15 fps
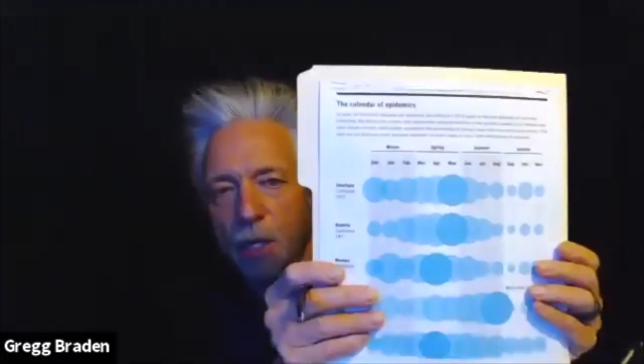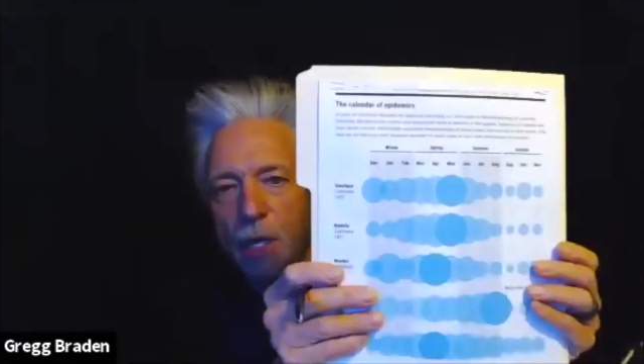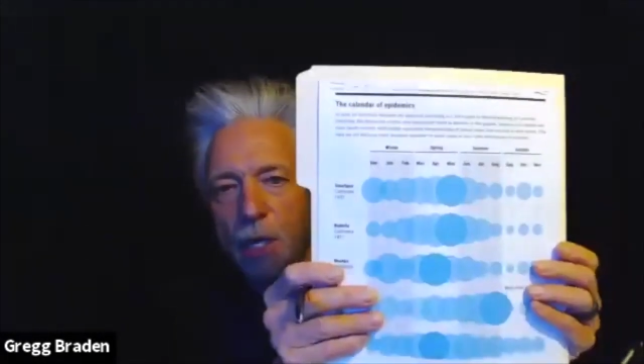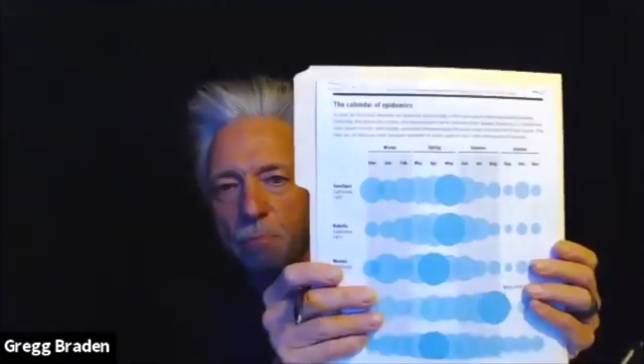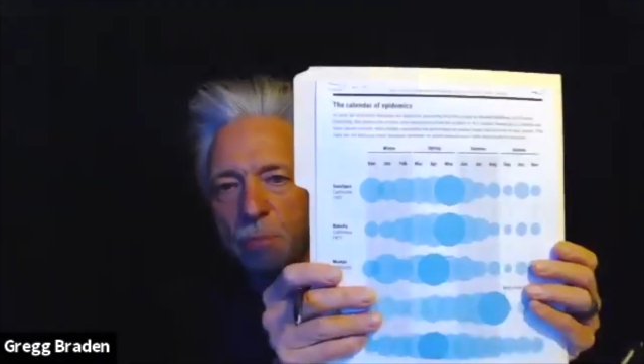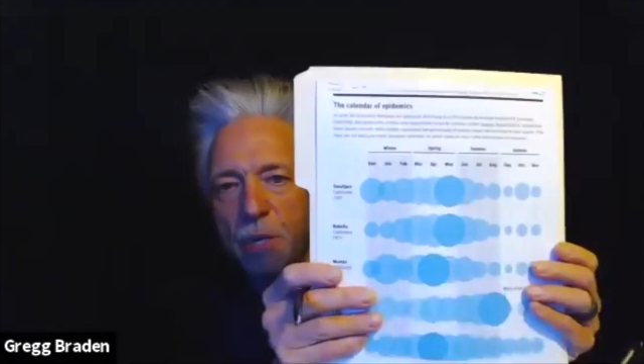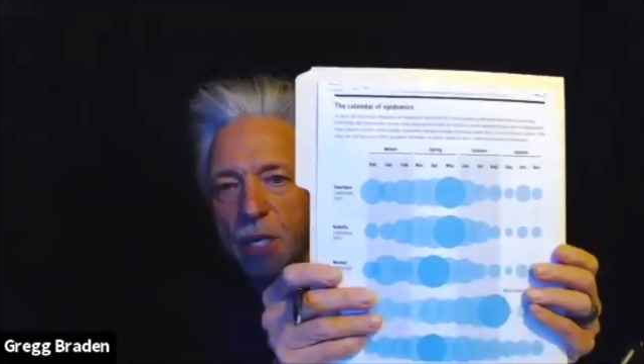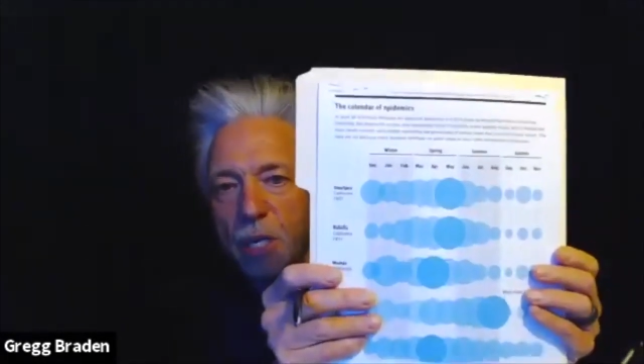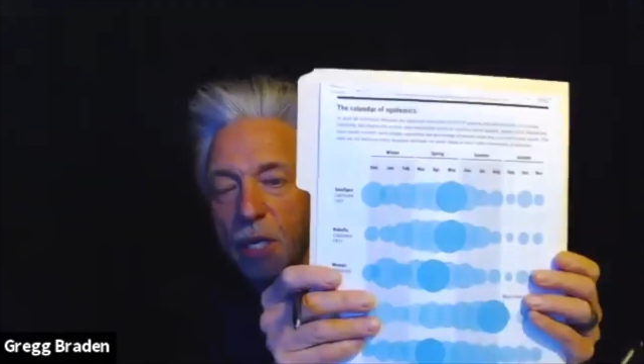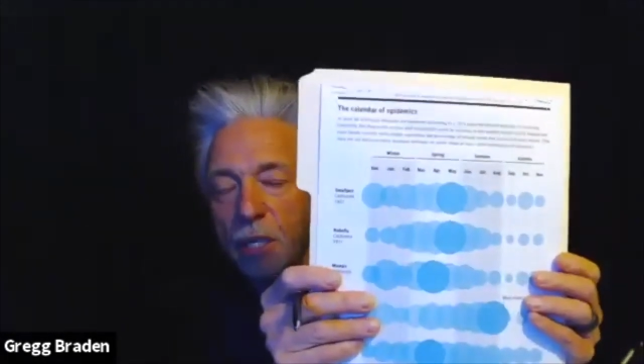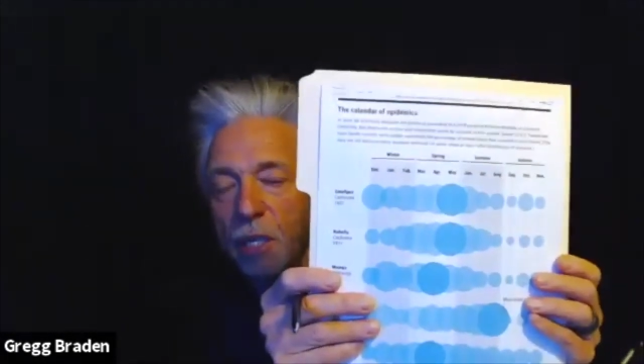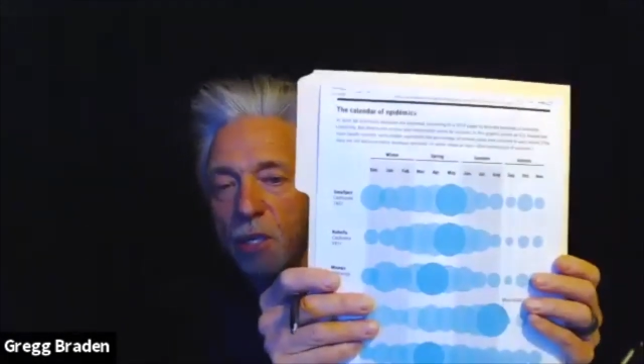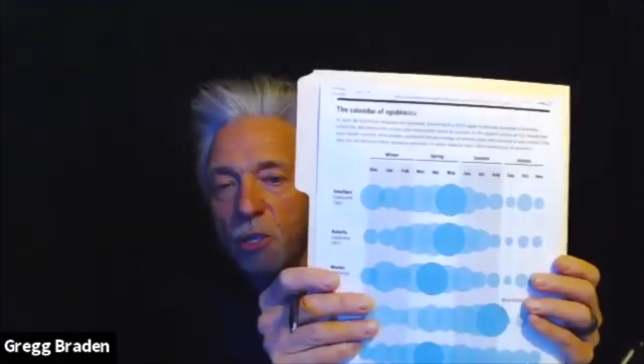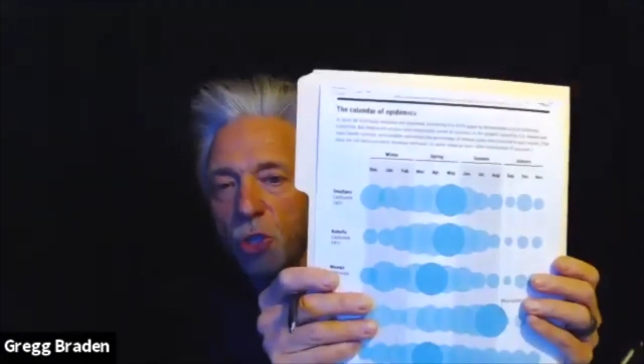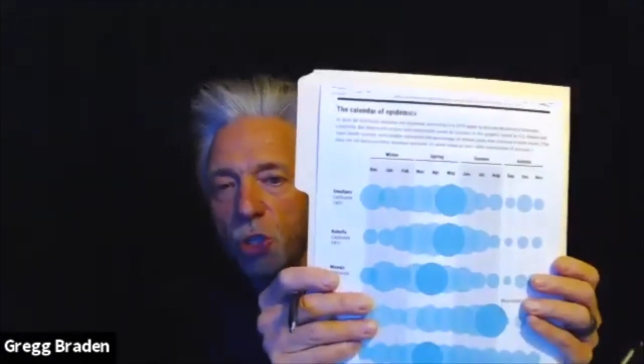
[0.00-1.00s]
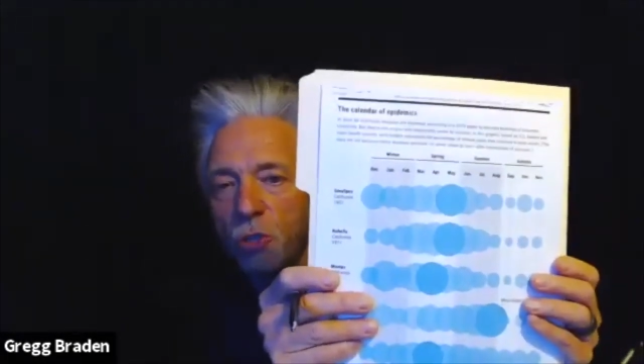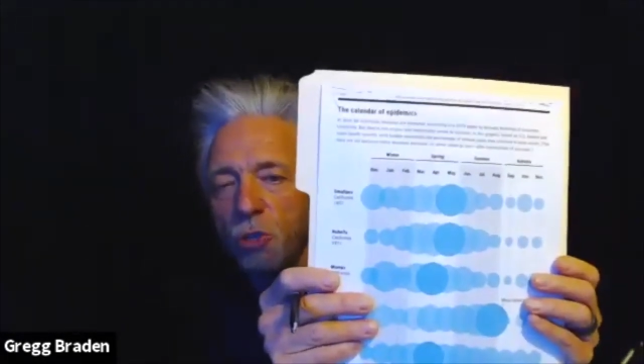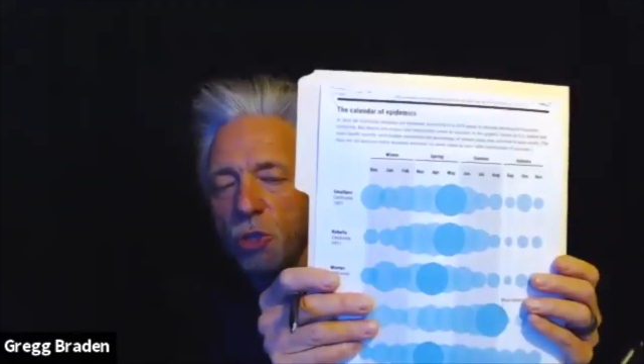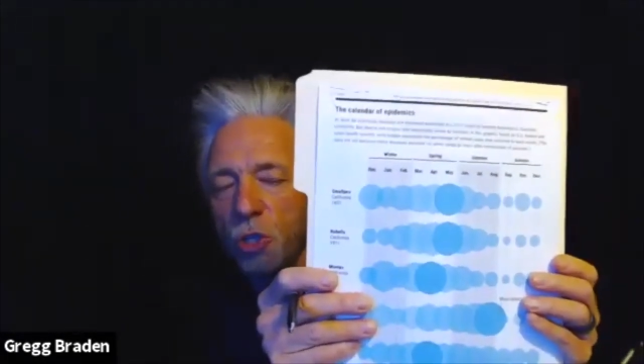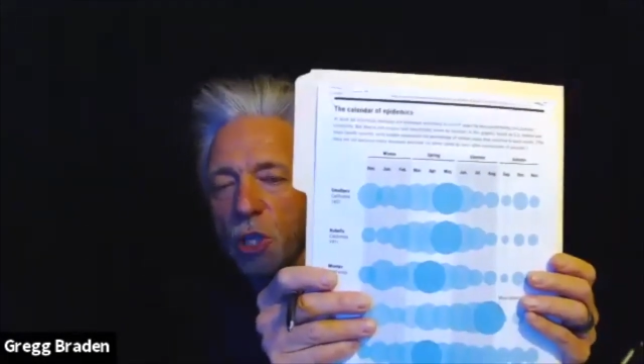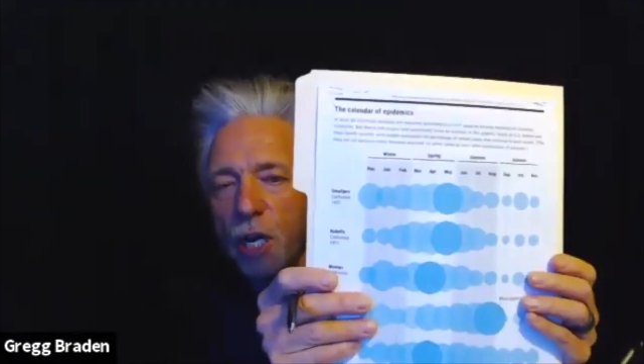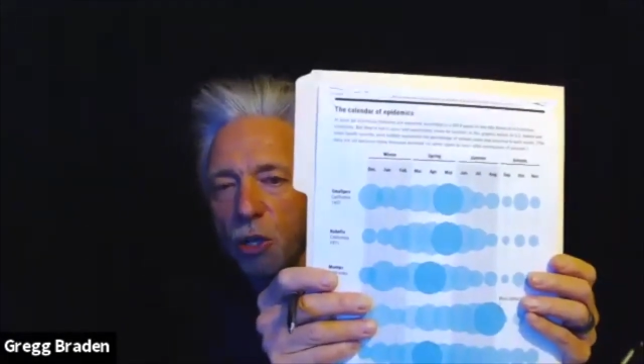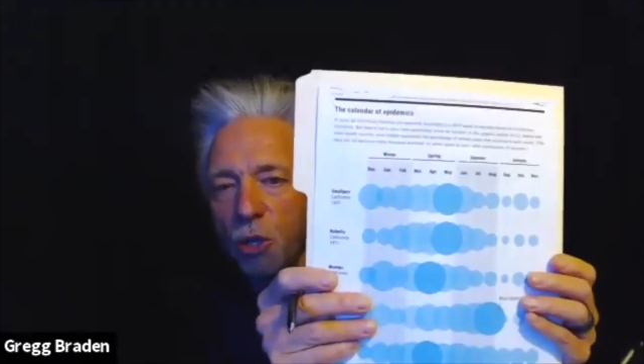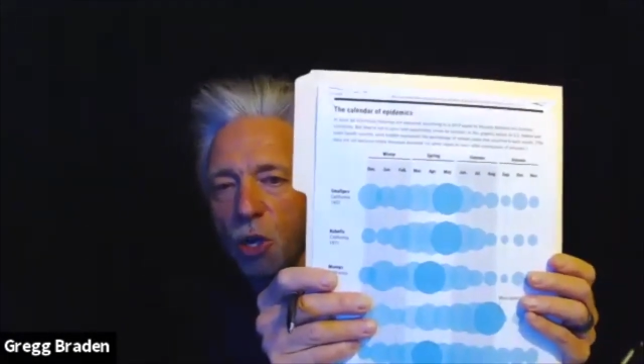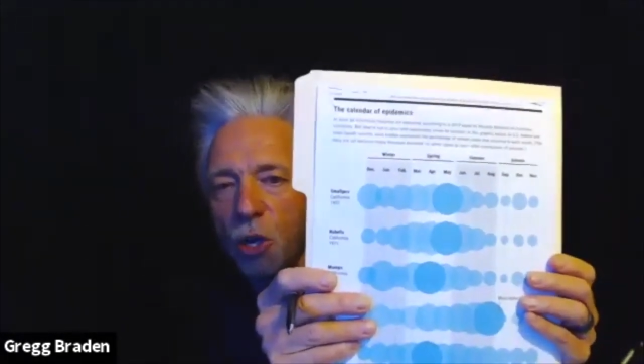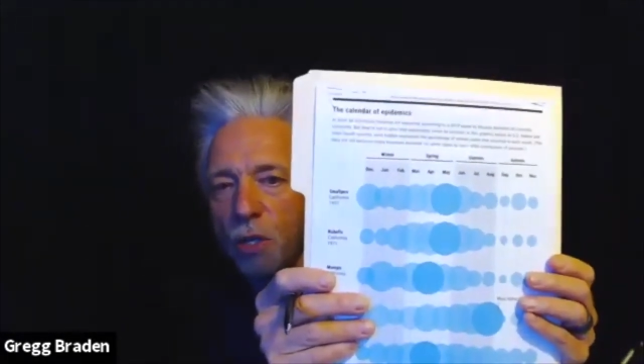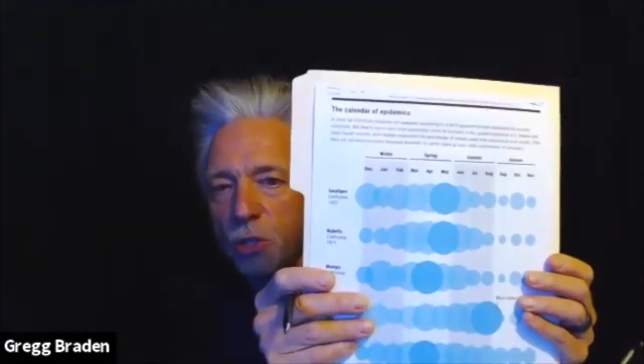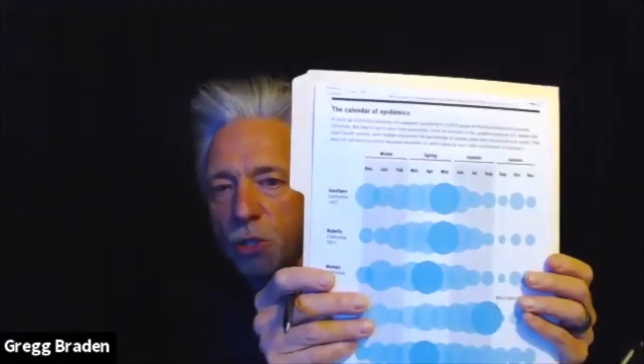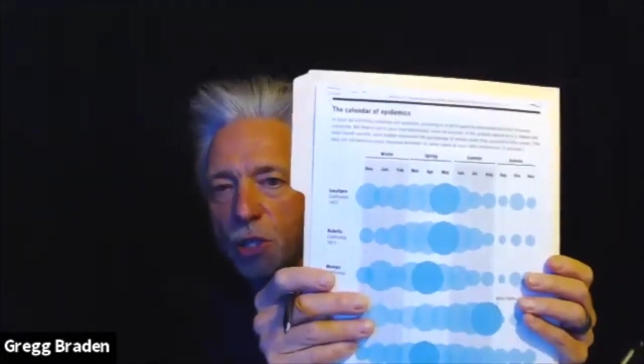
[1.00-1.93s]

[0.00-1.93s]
And beginning June, July, and August,